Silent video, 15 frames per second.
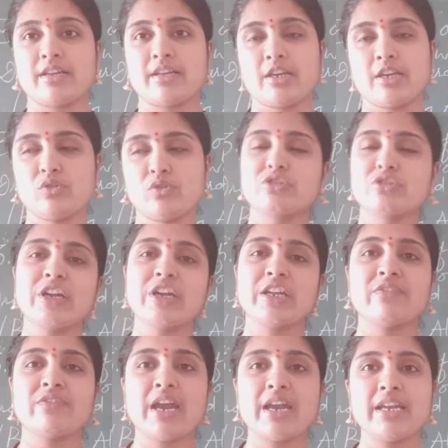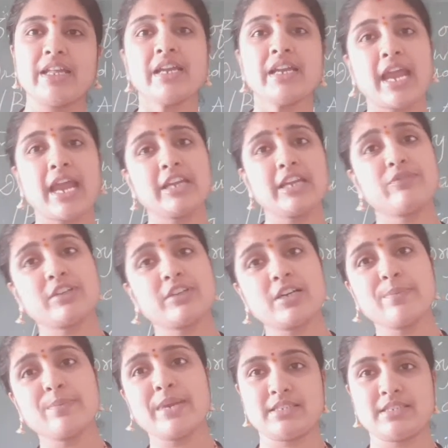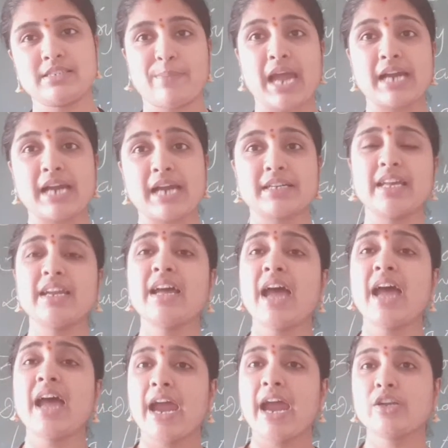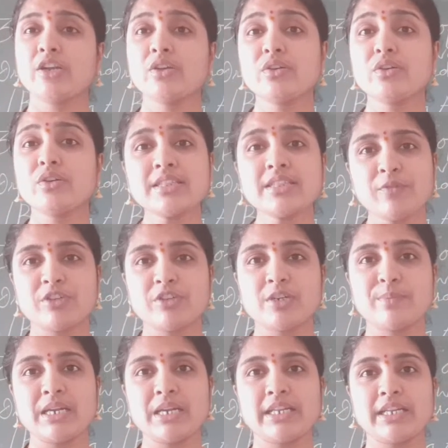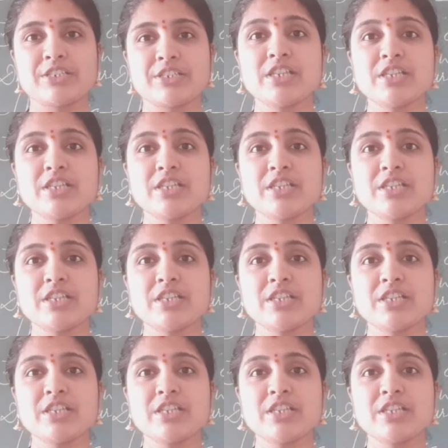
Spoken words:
It goes on dividing and it ferments the batter, and during that fermentation